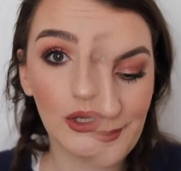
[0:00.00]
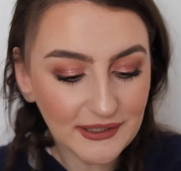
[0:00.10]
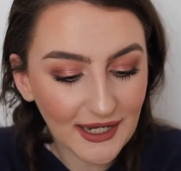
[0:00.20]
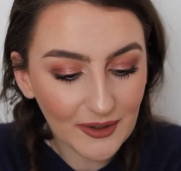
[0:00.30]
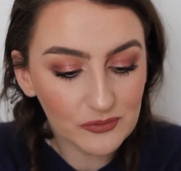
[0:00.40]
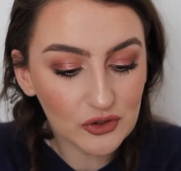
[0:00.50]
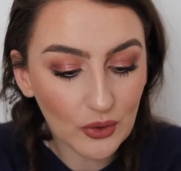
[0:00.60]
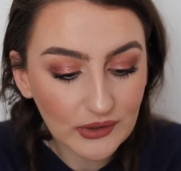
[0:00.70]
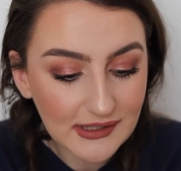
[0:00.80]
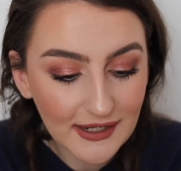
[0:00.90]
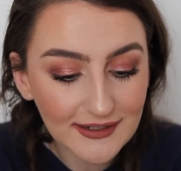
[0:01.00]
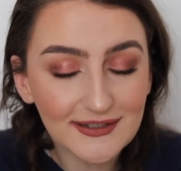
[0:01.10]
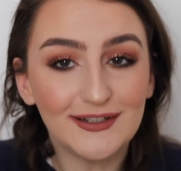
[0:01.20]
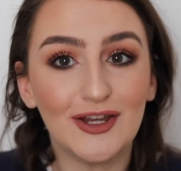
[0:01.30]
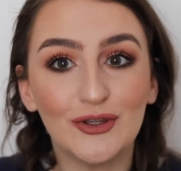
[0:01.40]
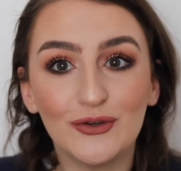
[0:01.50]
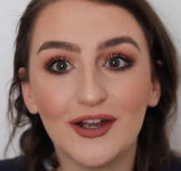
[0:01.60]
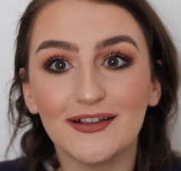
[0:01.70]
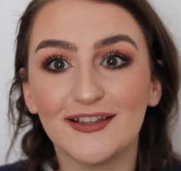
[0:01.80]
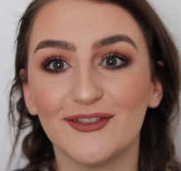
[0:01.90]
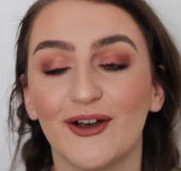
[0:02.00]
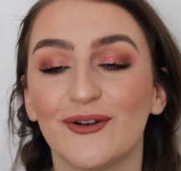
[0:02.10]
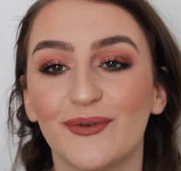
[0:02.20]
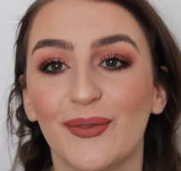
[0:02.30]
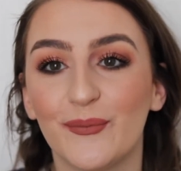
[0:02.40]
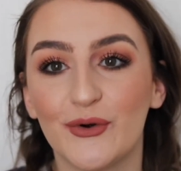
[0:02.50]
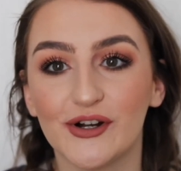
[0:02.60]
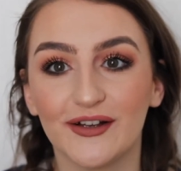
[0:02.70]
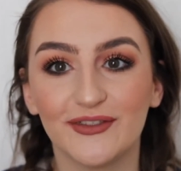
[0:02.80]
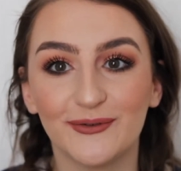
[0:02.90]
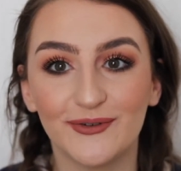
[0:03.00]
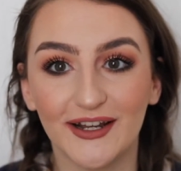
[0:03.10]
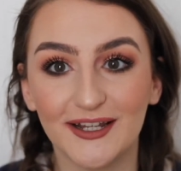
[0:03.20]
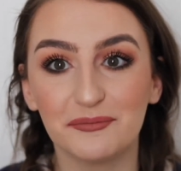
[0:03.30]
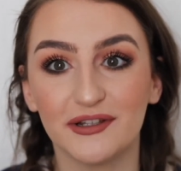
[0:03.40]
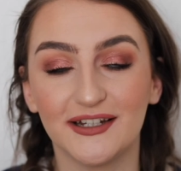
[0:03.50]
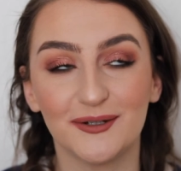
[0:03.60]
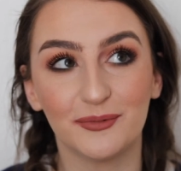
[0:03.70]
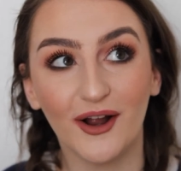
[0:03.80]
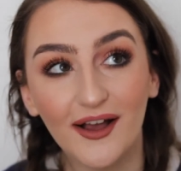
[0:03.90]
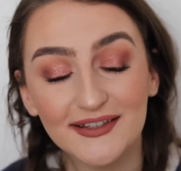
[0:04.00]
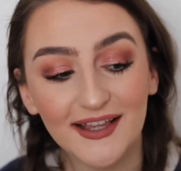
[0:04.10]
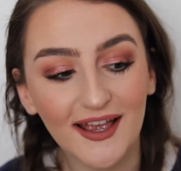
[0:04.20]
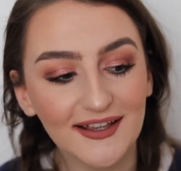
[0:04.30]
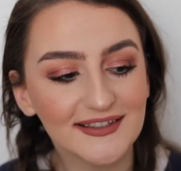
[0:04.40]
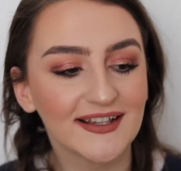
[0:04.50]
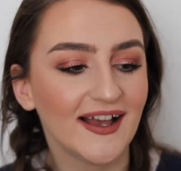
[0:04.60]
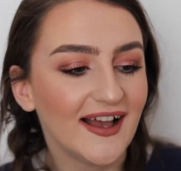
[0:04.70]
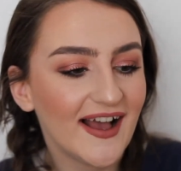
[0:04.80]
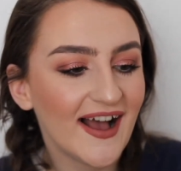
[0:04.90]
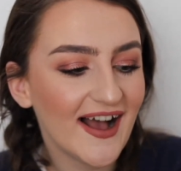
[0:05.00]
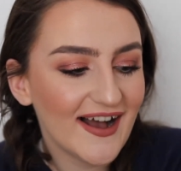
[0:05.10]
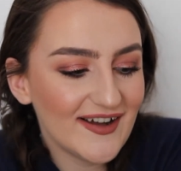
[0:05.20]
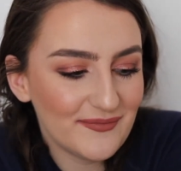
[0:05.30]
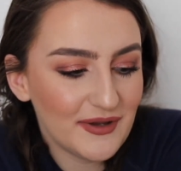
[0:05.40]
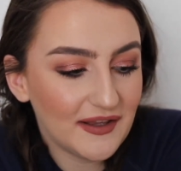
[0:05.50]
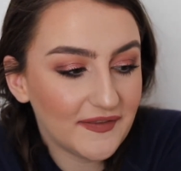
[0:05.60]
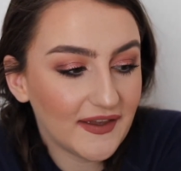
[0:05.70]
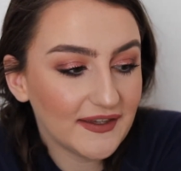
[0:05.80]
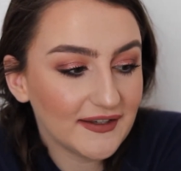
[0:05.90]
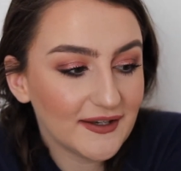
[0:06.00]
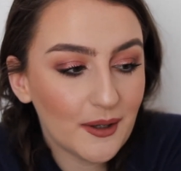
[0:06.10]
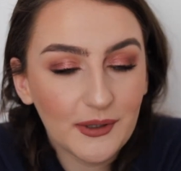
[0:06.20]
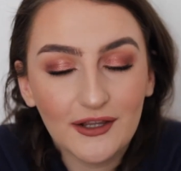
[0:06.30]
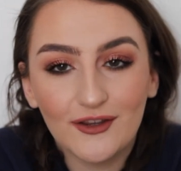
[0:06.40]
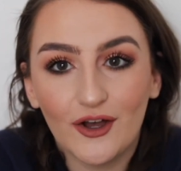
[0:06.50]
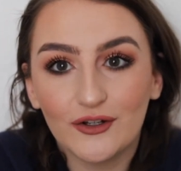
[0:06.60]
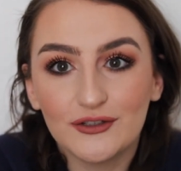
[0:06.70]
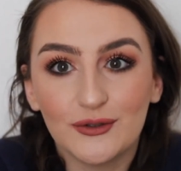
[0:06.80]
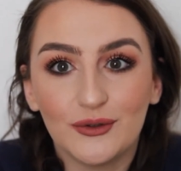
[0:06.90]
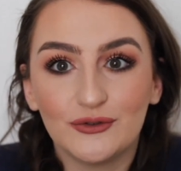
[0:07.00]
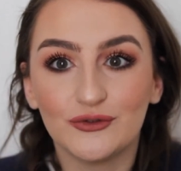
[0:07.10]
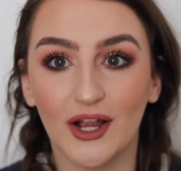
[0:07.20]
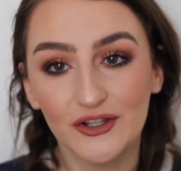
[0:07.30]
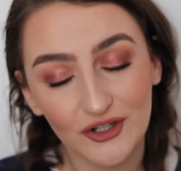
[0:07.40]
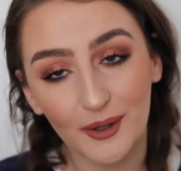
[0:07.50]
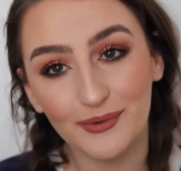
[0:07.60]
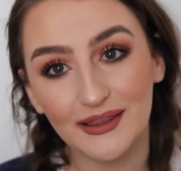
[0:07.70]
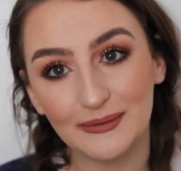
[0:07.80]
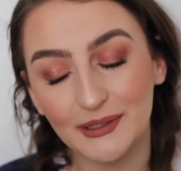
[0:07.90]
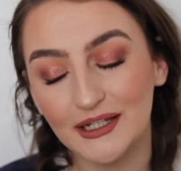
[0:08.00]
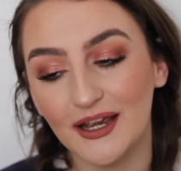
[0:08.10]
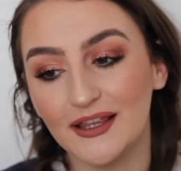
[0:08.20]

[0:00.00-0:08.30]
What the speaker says: But yeah, I'm so excited to take you guys along with more of the wedding planning process, and like coming along to a dress shop with me.